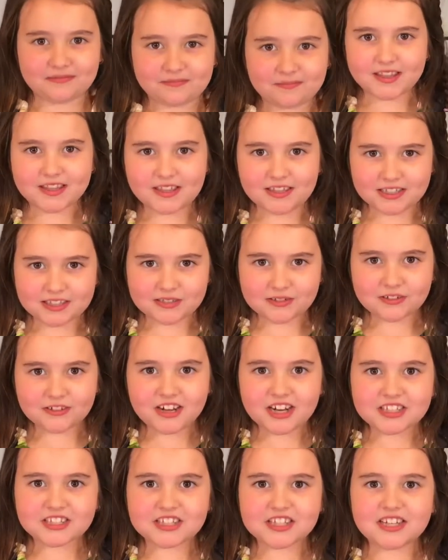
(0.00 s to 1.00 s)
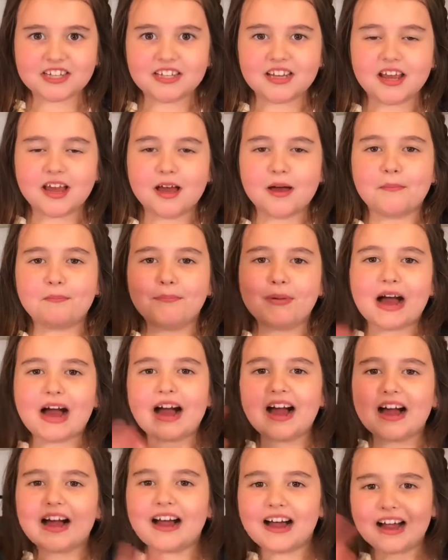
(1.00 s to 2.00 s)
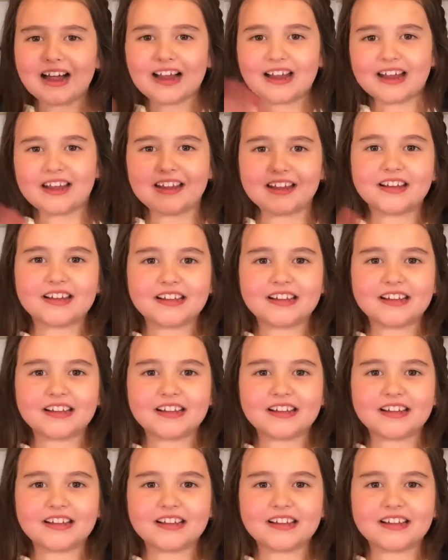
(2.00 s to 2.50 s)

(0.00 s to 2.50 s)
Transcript: Thanks for watching. Bye!